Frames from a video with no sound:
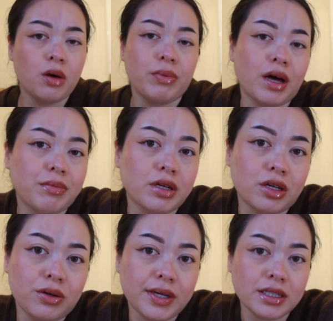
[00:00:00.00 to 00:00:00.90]
But I'm gonna
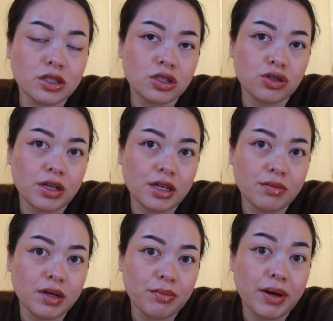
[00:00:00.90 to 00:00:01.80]
go and
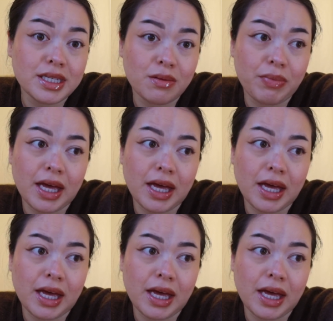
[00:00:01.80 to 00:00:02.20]
stream some